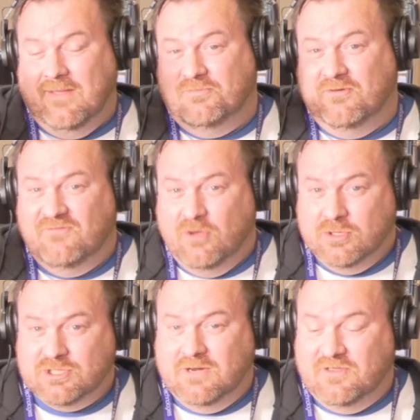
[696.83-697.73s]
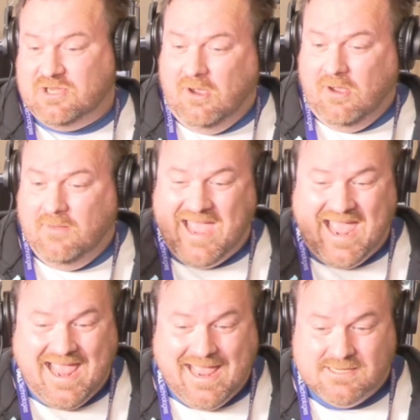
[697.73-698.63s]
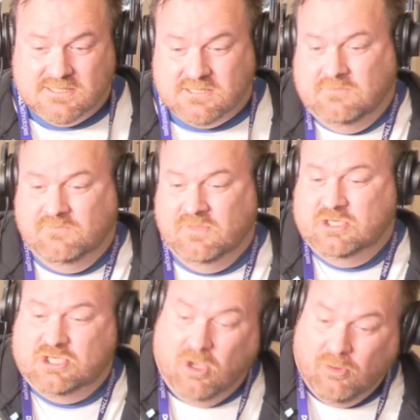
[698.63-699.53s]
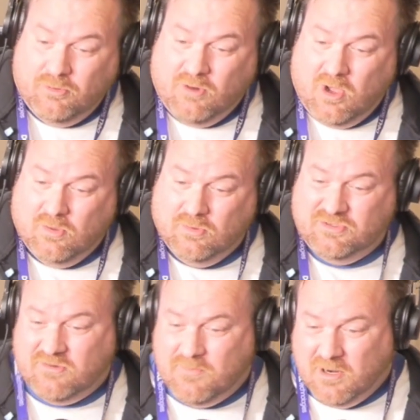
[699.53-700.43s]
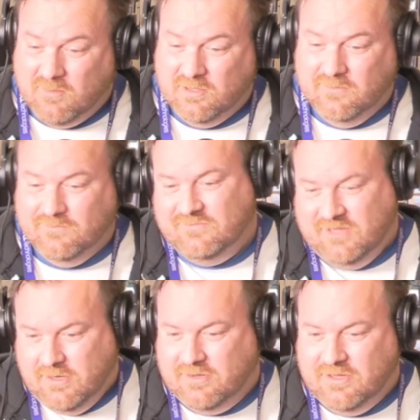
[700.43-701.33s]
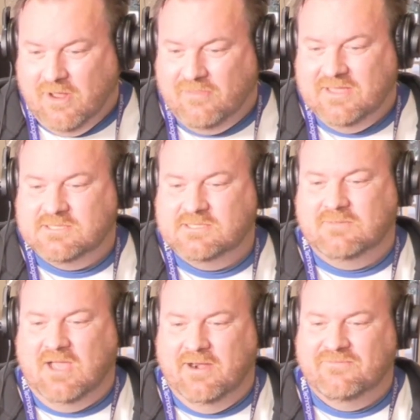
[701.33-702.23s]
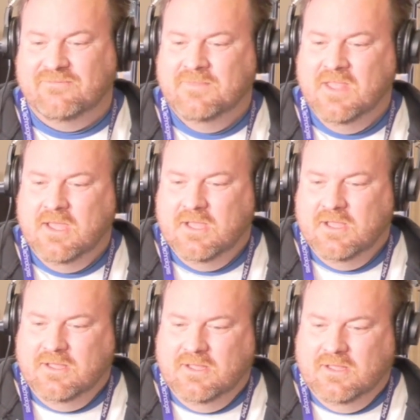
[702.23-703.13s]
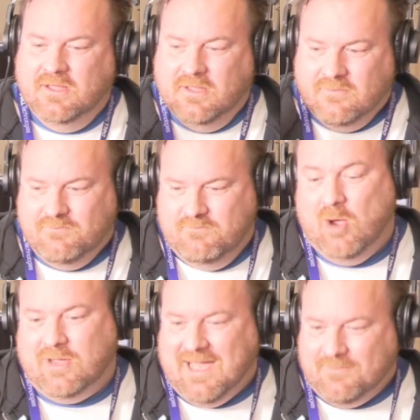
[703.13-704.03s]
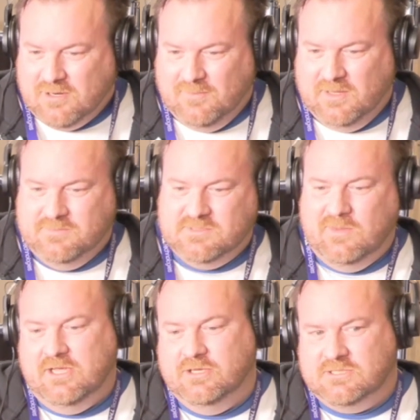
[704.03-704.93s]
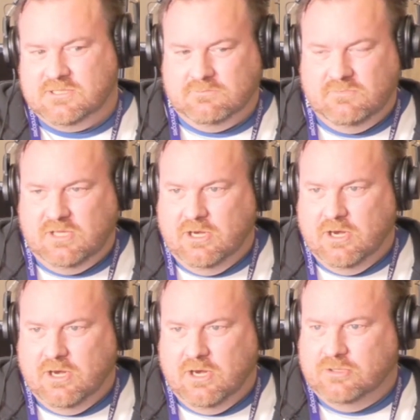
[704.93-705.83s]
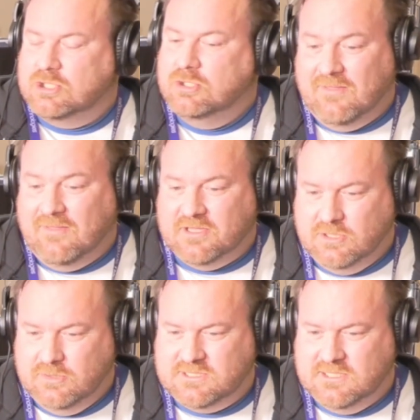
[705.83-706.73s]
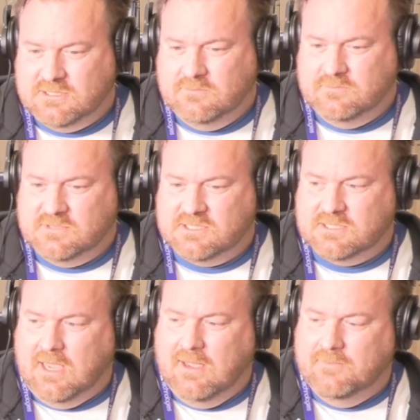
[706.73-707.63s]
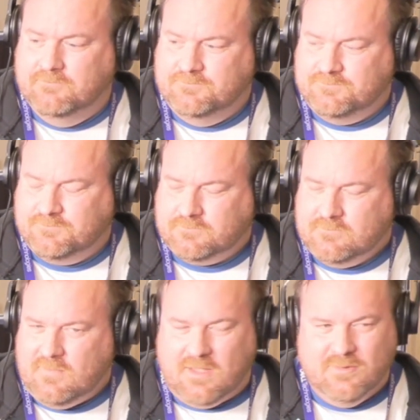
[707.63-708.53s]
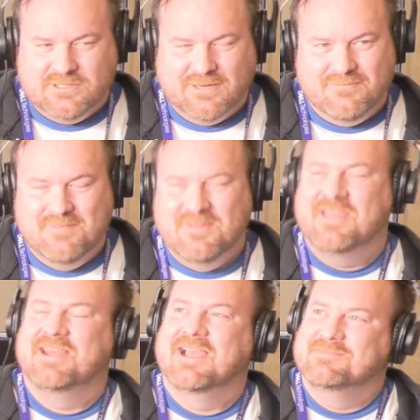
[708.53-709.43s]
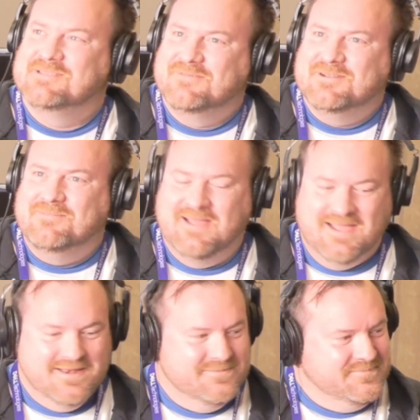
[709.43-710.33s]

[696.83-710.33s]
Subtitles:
at the version at the time, hands, shoulder rolls are a problem, these kind of mocap problems. We used, 2 other suit systems. Wish I could remember their names off the top of my head.